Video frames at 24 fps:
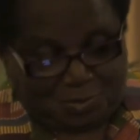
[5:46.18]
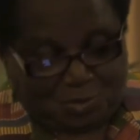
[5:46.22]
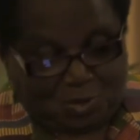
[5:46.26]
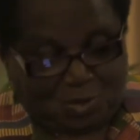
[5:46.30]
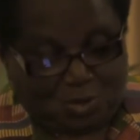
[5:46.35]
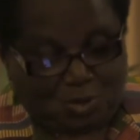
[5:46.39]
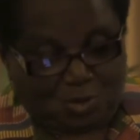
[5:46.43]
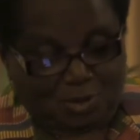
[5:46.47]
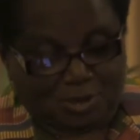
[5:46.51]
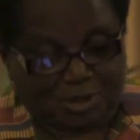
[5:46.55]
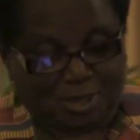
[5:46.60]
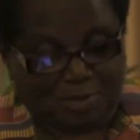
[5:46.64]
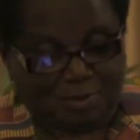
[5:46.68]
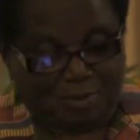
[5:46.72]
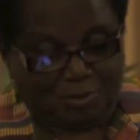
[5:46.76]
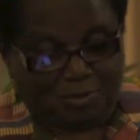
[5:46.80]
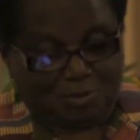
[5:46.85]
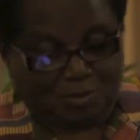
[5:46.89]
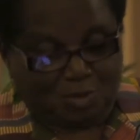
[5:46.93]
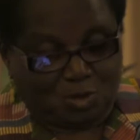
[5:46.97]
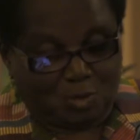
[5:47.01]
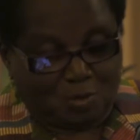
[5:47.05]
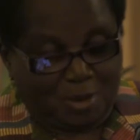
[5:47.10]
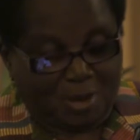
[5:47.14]
Or some
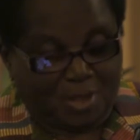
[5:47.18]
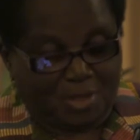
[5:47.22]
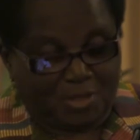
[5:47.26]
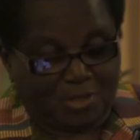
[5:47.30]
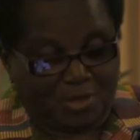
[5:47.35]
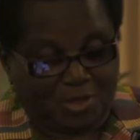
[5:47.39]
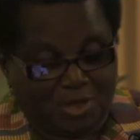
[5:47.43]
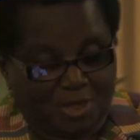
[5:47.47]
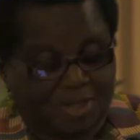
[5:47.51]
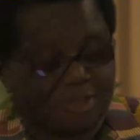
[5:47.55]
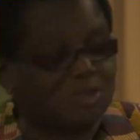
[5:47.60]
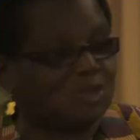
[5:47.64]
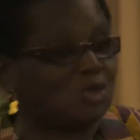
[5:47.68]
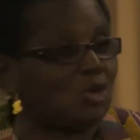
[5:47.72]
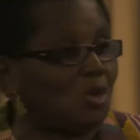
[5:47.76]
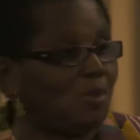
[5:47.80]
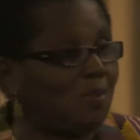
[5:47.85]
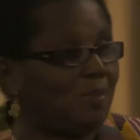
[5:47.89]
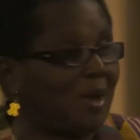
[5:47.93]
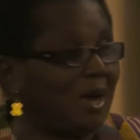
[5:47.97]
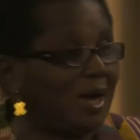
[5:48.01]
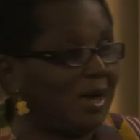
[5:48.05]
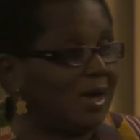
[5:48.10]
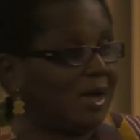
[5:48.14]
of you might think it's your
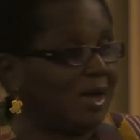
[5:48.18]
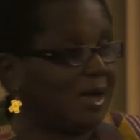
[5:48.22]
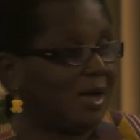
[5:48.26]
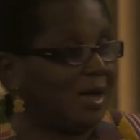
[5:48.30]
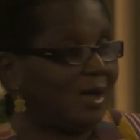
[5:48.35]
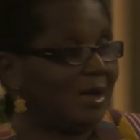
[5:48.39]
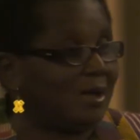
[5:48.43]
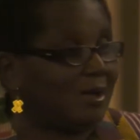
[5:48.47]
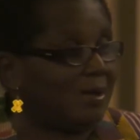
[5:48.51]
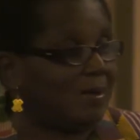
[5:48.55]
banker,